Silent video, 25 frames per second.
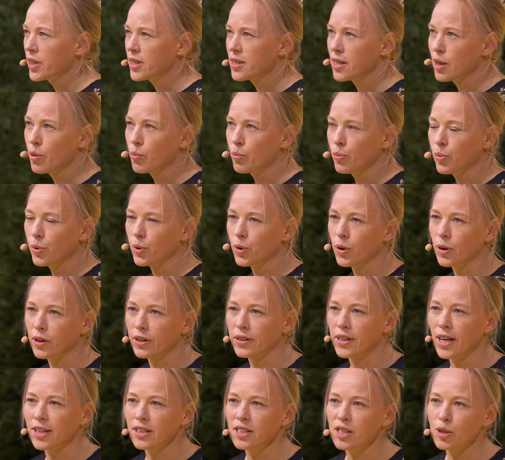example,
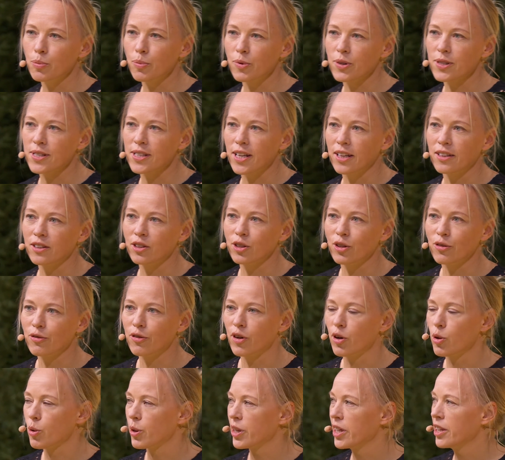90% of
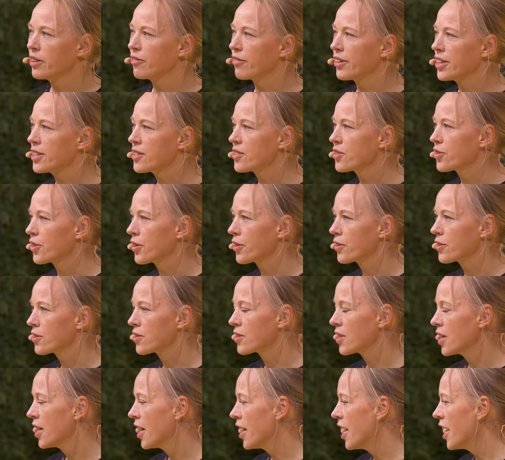our
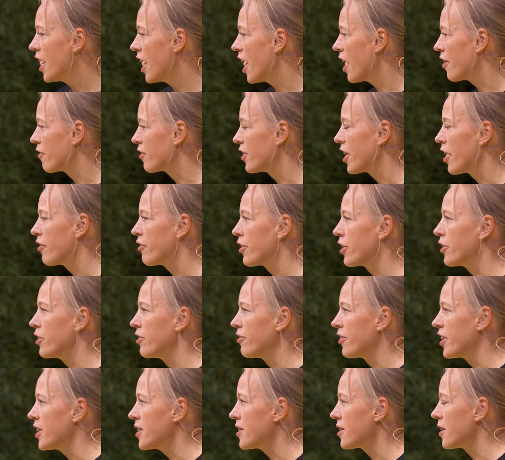investors have never
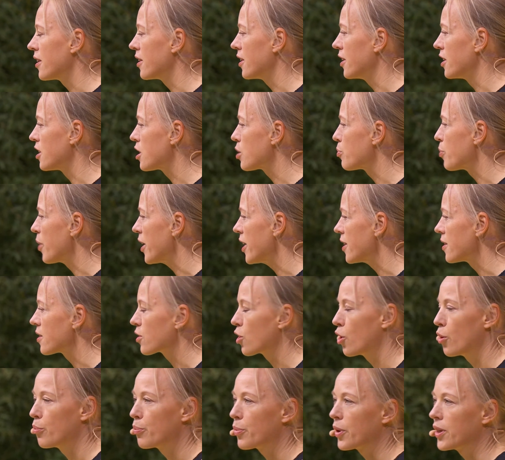invested in space
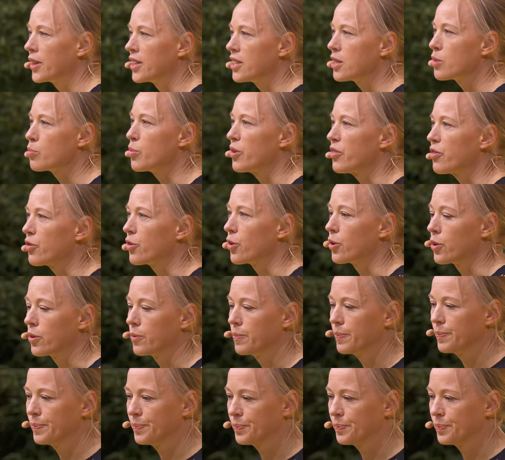companies before.